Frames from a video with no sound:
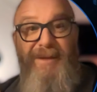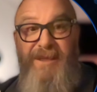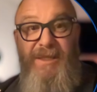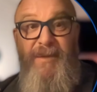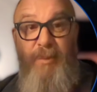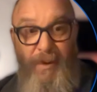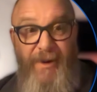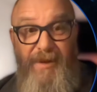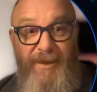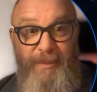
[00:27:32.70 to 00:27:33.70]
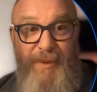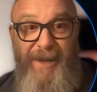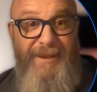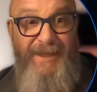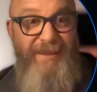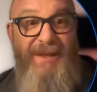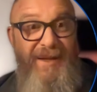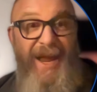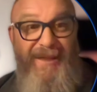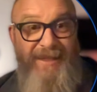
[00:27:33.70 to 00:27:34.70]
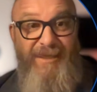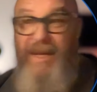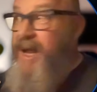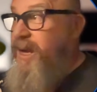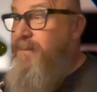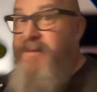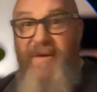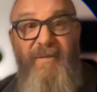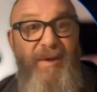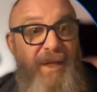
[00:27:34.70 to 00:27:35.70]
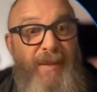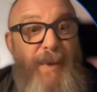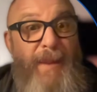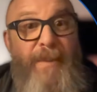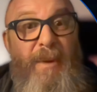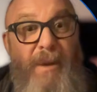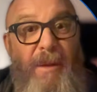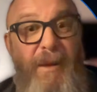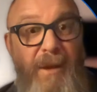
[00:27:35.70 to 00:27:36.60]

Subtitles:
this important on this project at this time for these people?